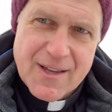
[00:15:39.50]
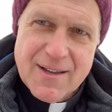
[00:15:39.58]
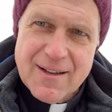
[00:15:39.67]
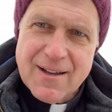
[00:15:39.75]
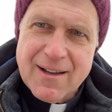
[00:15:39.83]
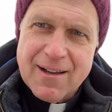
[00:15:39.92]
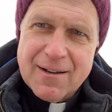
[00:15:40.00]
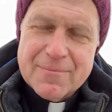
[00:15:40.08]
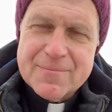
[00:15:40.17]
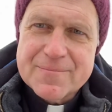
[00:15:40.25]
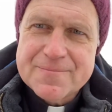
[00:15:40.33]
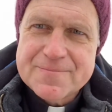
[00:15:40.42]

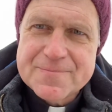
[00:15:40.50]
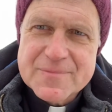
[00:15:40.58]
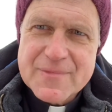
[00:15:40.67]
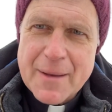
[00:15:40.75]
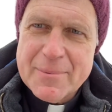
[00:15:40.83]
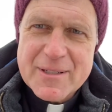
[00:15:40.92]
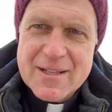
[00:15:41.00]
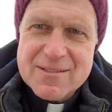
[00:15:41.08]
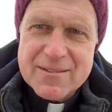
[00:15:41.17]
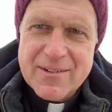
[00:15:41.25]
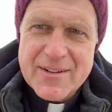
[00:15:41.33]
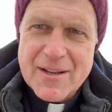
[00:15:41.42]
not because
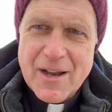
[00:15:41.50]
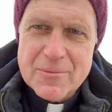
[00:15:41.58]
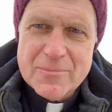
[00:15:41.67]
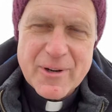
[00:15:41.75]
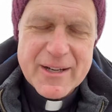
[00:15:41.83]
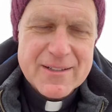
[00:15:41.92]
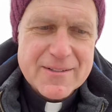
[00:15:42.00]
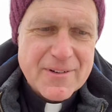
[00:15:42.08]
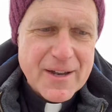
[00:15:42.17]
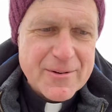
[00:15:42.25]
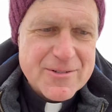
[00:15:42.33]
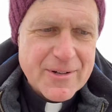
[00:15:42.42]
of any outbreak of the
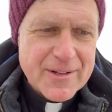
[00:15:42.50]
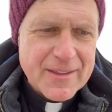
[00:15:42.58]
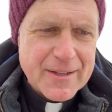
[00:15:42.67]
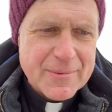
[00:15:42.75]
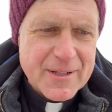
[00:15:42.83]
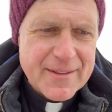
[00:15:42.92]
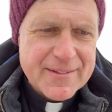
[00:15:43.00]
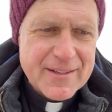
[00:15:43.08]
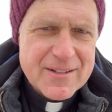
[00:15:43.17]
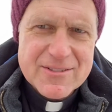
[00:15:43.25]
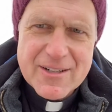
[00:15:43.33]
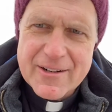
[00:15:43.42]
virus or anything, but I think they
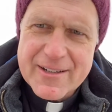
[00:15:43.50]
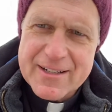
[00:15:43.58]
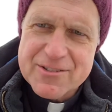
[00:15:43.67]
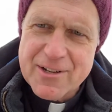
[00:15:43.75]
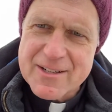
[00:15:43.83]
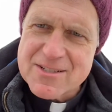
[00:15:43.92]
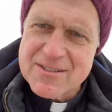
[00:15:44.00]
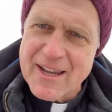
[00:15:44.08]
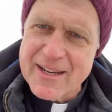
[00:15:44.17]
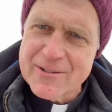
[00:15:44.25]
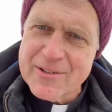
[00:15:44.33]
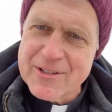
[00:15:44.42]
just are kind of trying to
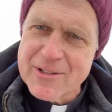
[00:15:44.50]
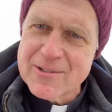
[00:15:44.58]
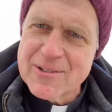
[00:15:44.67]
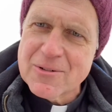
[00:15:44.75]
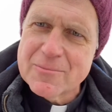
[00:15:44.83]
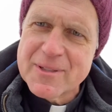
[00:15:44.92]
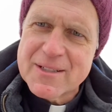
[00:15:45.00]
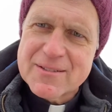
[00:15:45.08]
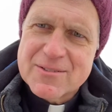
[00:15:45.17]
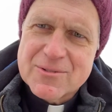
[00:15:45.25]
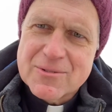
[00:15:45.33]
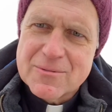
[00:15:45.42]
stagger the year a little bit
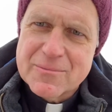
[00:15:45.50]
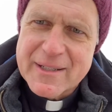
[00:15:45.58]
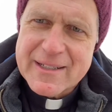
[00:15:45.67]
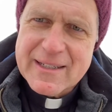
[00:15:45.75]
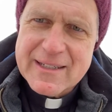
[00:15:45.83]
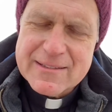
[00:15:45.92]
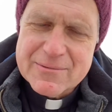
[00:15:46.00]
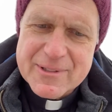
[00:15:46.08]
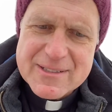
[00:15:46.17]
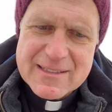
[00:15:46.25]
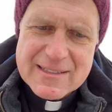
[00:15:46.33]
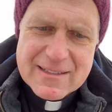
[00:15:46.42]
to mitigate
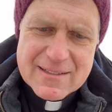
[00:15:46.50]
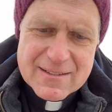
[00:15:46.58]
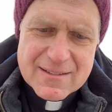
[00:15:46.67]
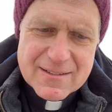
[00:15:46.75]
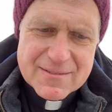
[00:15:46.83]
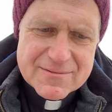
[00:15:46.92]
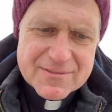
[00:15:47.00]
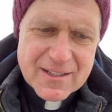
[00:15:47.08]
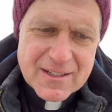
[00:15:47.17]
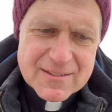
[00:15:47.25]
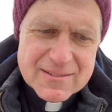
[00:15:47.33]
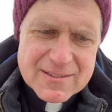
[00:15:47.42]
risk
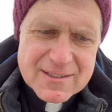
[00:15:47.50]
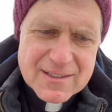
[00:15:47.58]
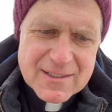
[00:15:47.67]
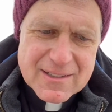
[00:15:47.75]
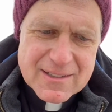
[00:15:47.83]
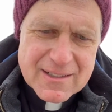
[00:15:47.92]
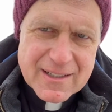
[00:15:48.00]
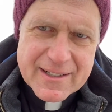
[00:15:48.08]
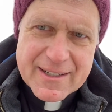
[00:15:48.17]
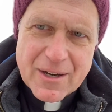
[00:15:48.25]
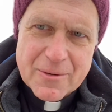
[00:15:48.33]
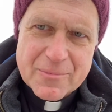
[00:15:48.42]
of
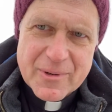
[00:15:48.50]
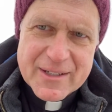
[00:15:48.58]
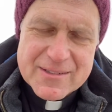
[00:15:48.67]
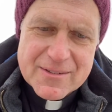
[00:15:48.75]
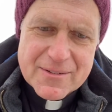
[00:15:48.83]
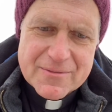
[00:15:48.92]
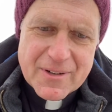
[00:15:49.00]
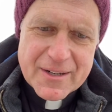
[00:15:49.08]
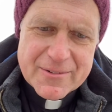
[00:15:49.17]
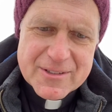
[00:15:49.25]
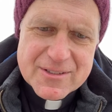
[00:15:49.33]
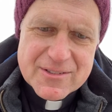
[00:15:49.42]
any outbreaks of the
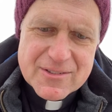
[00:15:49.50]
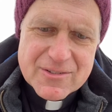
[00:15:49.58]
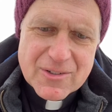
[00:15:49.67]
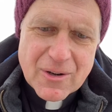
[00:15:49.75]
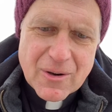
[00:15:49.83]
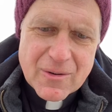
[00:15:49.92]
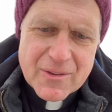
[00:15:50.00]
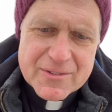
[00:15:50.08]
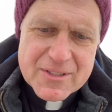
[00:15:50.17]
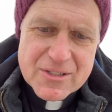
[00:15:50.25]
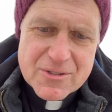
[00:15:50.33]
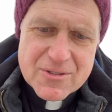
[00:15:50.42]
virus. So the
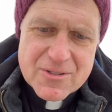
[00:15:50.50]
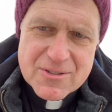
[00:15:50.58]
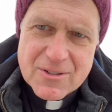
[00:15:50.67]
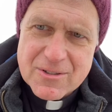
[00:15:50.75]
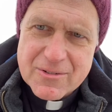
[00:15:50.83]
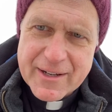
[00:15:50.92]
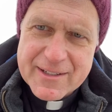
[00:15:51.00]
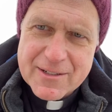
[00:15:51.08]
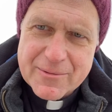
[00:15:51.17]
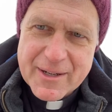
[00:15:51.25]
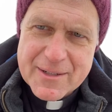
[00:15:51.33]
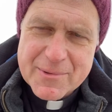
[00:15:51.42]
teachers are still cranking
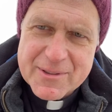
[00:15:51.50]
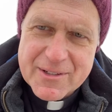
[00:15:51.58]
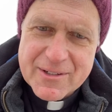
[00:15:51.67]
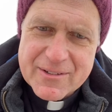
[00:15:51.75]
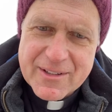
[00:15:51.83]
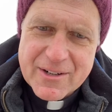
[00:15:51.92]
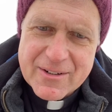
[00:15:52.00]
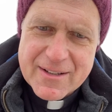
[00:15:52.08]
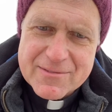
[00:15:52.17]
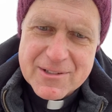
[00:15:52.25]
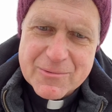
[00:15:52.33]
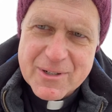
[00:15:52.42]
away, but we don't
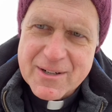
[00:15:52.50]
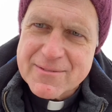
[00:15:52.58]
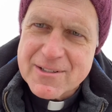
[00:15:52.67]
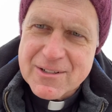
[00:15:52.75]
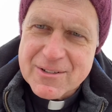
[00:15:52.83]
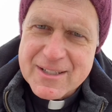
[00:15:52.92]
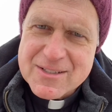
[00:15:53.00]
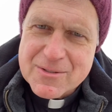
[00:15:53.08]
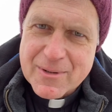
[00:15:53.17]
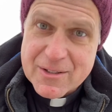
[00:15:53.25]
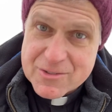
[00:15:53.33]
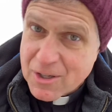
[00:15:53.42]
have the little kids
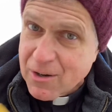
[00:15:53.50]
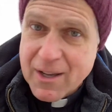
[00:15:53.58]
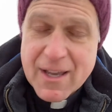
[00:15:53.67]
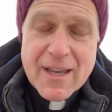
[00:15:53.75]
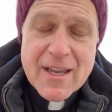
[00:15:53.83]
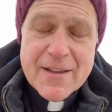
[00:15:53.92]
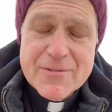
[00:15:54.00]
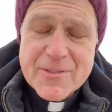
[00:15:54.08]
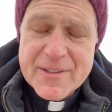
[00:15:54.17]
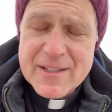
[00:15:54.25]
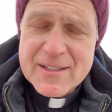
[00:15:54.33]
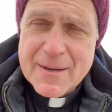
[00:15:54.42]
around. So if you're
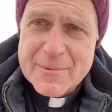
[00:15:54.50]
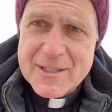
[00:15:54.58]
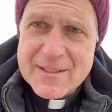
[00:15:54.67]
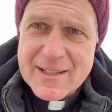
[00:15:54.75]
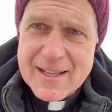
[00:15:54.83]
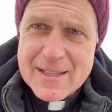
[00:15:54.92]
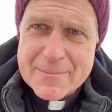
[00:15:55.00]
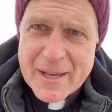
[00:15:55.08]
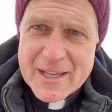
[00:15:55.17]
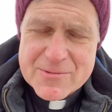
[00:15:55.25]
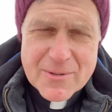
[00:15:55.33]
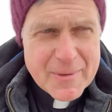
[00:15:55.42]
thinking of coming to daily
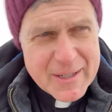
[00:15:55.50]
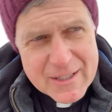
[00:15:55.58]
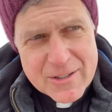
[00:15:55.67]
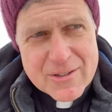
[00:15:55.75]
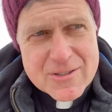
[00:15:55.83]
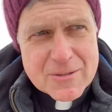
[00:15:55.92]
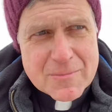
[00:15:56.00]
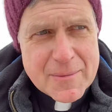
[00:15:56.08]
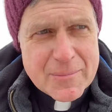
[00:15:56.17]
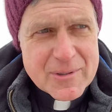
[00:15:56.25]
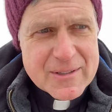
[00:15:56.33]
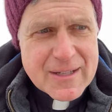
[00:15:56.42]
mass, we've been encouraging
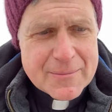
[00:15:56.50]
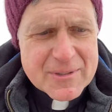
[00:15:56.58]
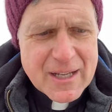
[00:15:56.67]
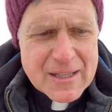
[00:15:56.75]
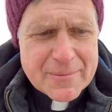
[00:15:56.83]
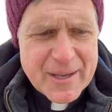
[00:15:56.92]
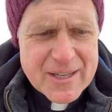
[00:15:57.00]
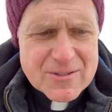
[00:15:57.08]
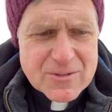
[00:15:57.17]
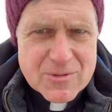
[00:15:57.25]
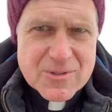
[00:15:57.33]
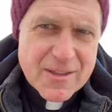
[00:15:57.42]
people to come daily mass
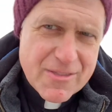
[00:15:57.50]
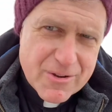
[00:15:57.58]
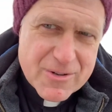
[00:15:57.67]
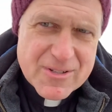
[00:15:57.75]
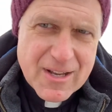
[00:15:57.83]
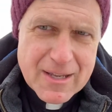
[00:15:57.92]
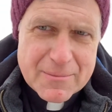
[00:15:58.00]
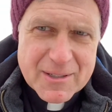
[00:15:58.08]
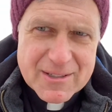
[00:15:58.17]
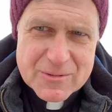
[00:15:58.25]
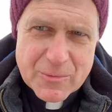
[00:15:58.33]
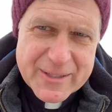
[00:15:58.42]
Tuesday, Thursday,
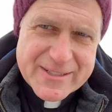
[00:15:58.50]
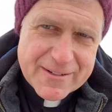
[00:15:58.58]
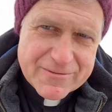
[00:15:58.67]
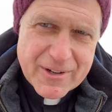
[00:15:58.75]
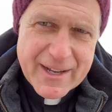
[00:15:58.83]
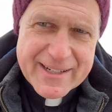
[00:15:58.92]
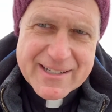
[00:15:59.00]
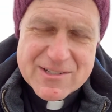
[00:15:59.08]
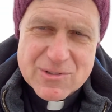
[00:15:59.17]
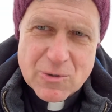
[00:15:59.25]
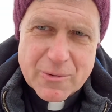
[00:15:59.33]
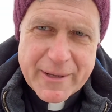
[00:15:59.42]
because Wednesday, Friday is
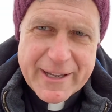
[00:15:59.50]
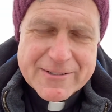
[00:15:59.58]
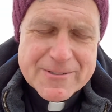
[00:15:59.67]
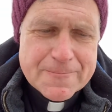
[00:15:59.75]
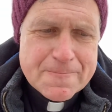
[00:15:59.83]
school mass